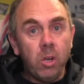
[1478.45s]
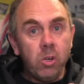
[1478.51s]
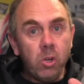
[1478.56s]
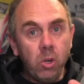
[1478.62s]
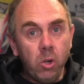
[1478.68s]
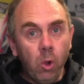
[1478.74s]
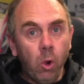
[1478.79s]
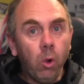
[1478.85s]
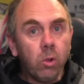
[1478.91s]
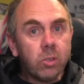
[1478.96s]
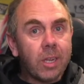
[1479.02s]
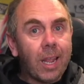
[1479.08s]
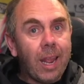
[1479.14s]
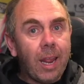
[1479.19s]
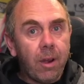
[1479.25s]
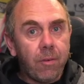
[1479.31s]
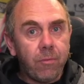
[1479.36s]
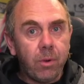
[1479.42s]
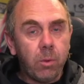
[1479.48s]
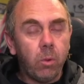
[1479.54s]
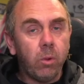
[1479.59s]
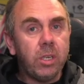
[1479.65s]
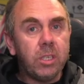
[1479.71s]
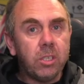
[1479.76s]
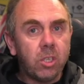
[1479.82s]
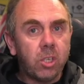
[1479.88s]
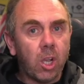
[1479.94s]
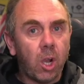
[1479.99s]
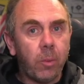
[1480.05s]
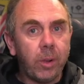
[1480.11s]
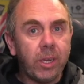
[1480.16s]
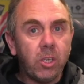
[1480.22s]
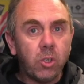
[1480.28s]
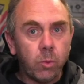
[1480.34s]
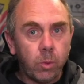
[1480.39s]
Not everyone is
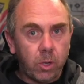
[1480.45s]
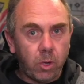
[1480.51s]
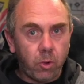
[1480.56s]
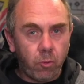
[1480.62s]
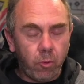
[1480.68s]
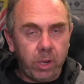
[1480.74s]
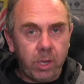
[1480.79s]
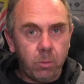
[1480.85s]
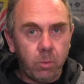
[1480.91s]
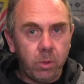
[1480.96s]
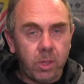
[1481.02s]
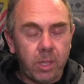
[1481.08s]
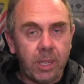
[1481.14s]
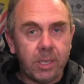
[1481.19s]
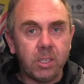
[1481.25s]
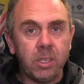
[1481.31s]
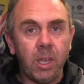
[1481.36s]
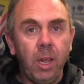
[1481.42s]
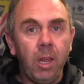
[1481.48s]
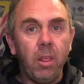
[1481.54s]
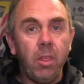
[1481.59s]
going to agree with this.